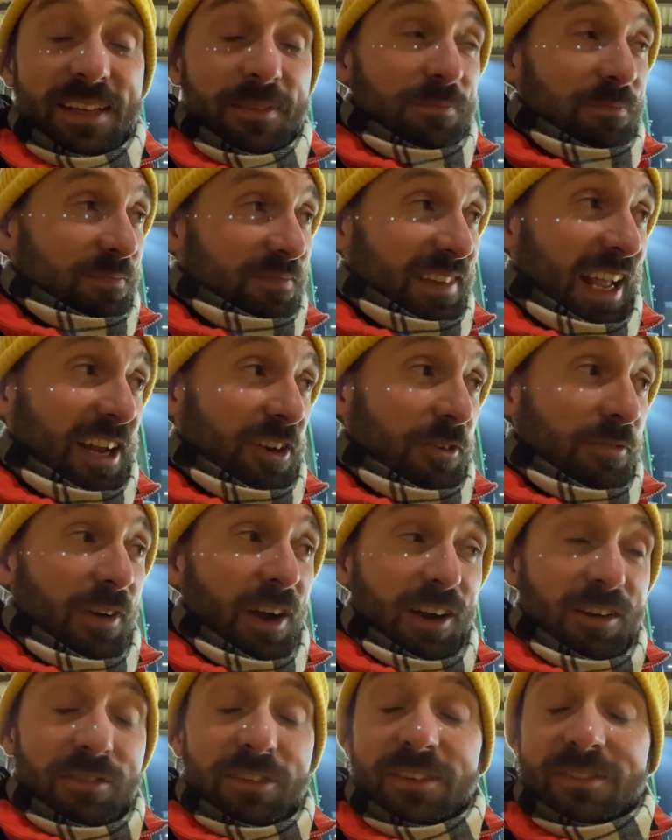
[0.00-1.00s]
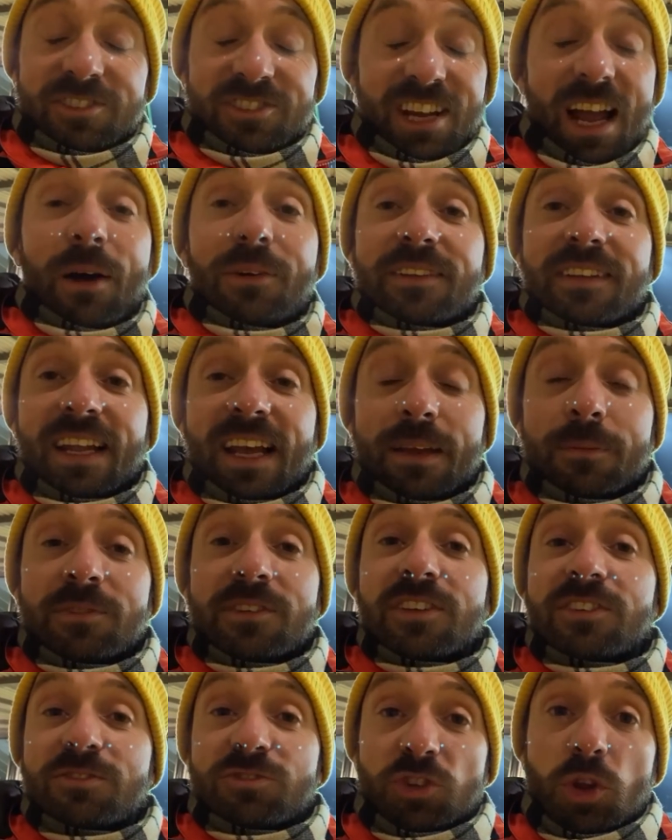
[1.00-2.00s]
Daniel Farke had shouted at him
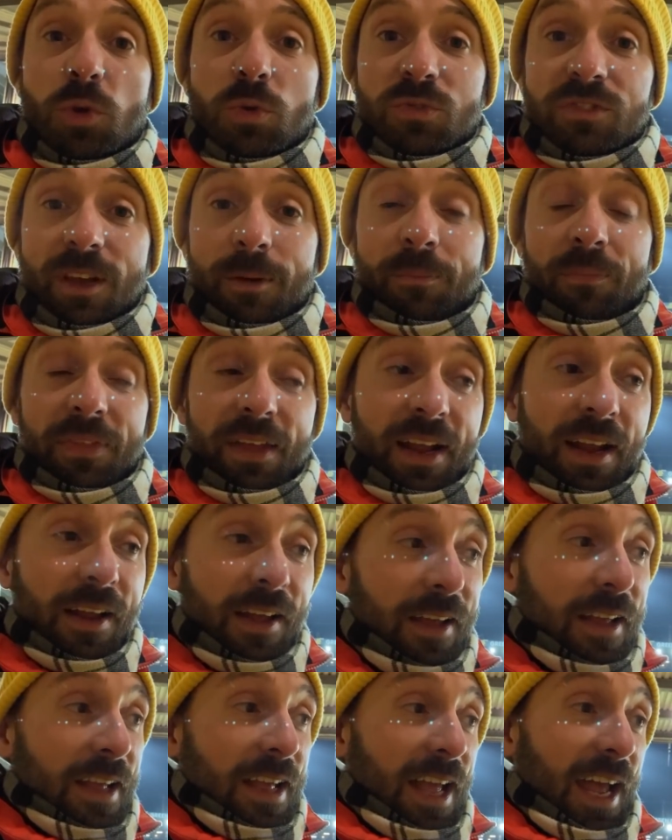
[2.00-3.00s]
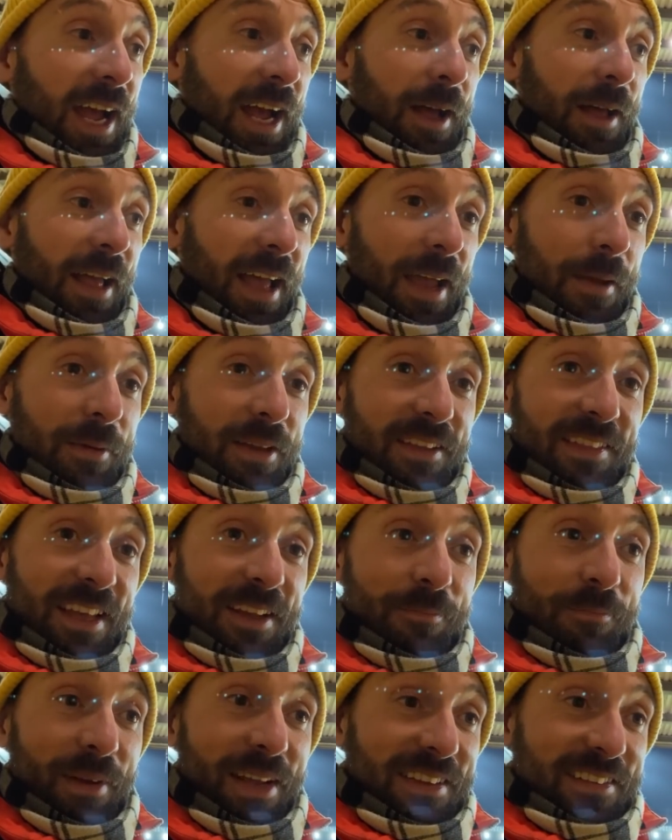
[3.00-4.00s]
to do something. Emi
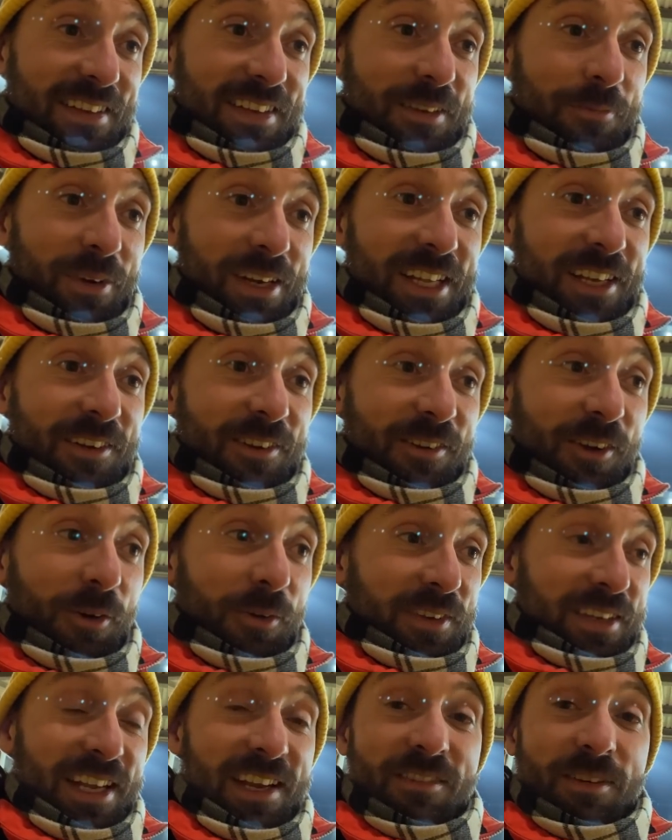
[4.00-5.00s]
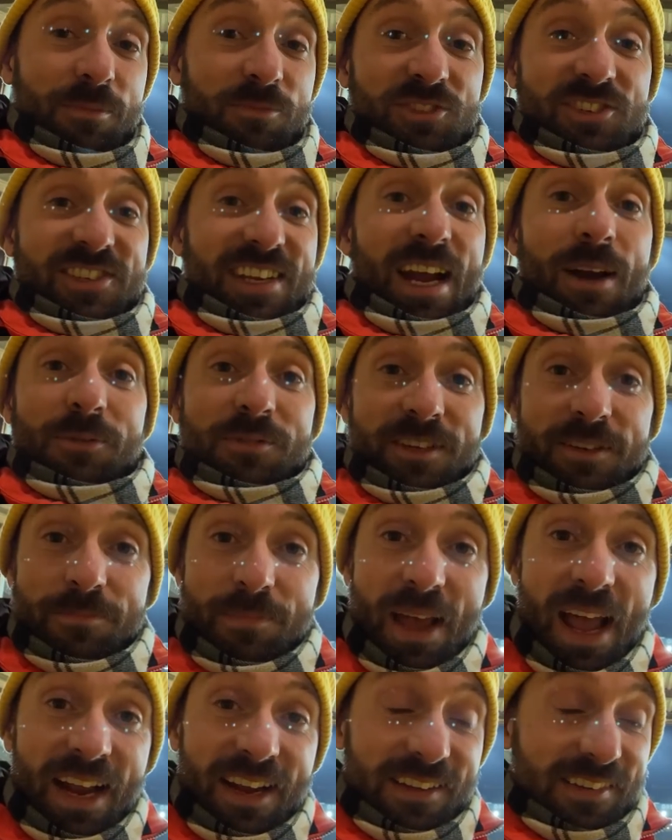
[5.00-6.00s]
then basically, when he got near him, shouted
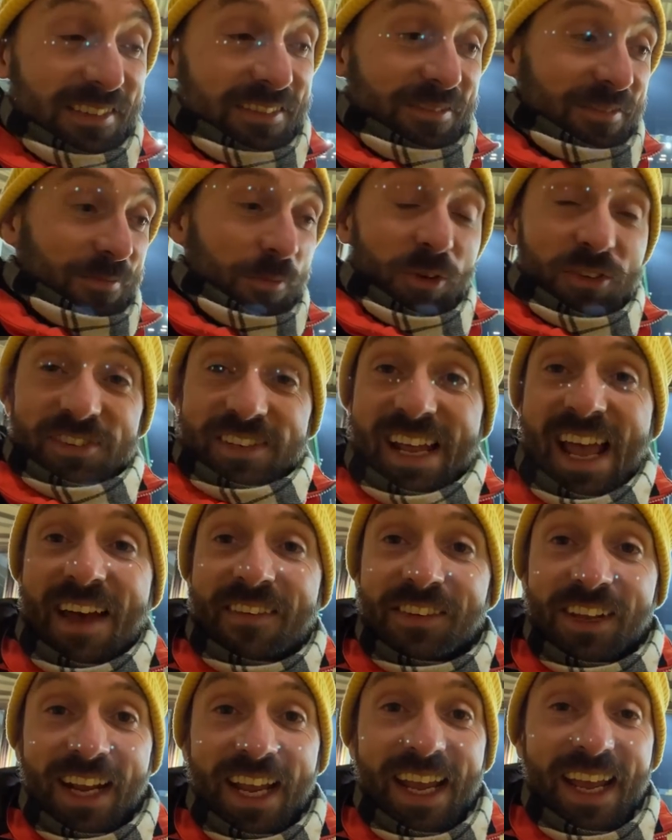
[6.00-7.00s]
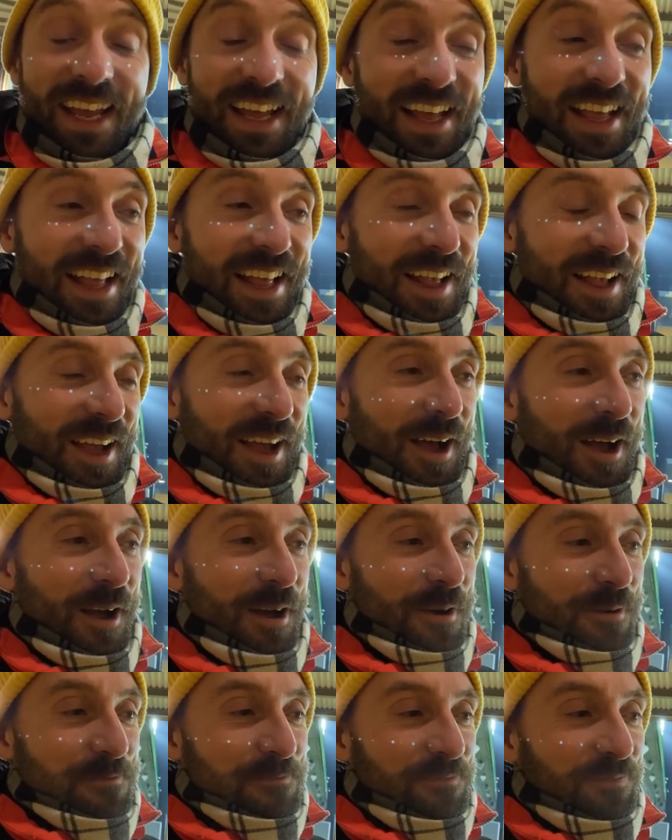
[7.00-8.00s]
back and wasn't having it.
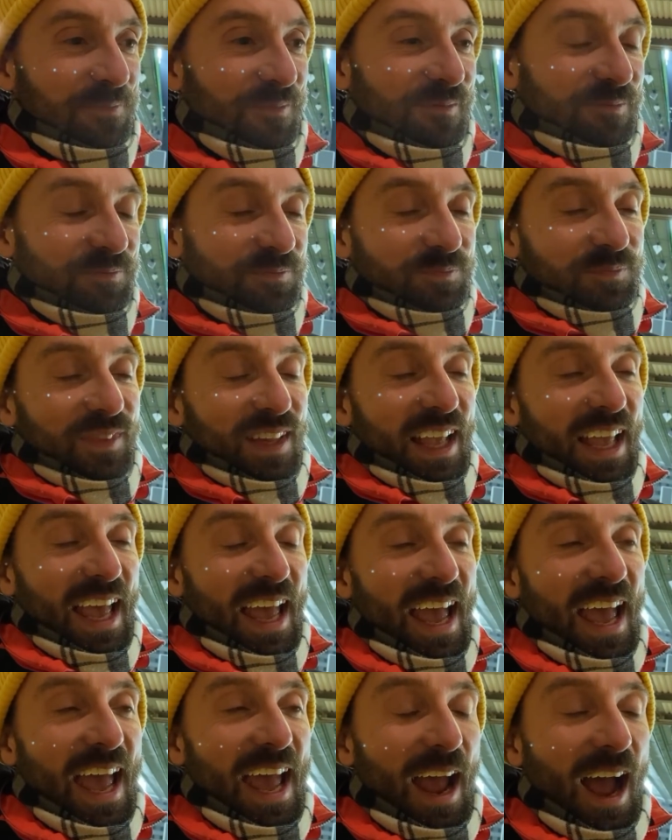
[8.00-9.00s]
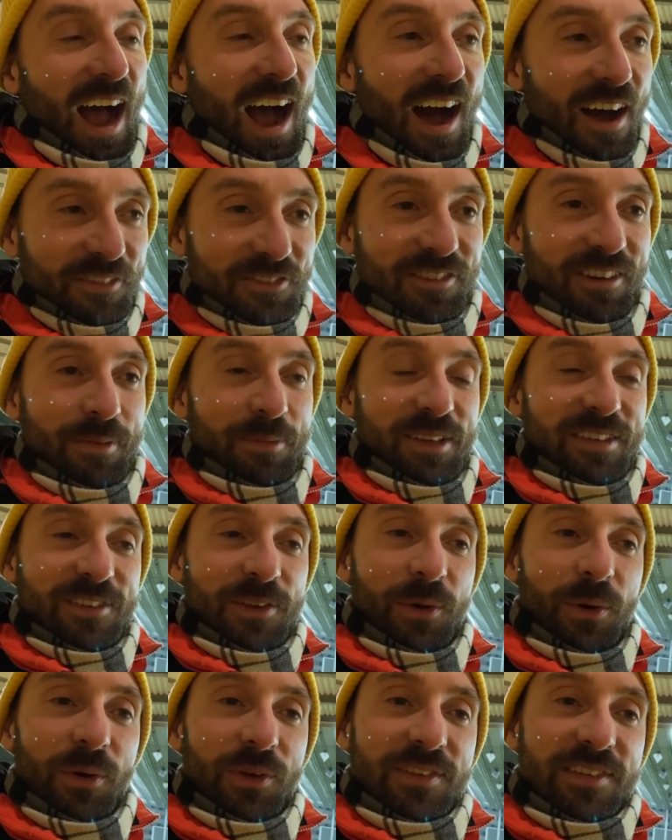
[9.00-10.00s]
After Emi
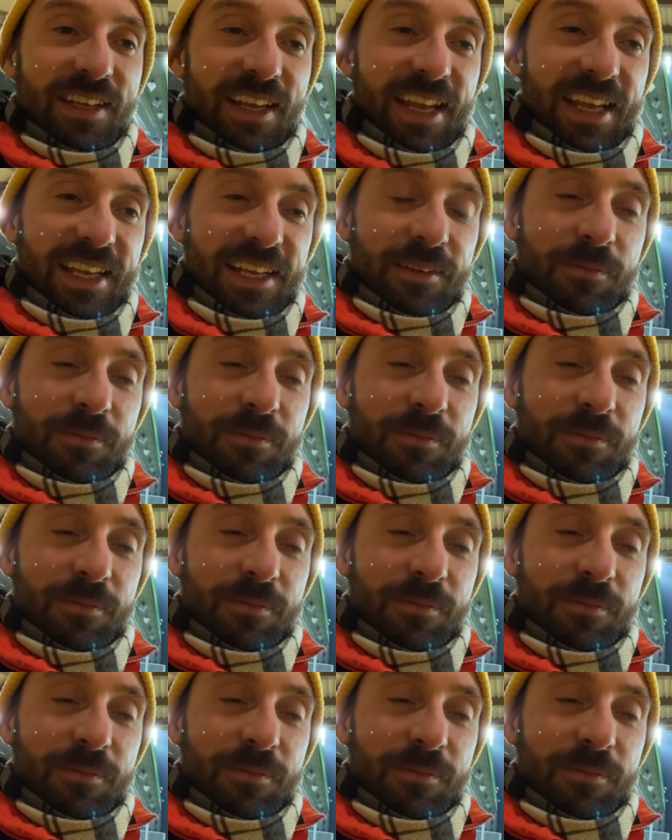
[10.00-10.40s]
scored, he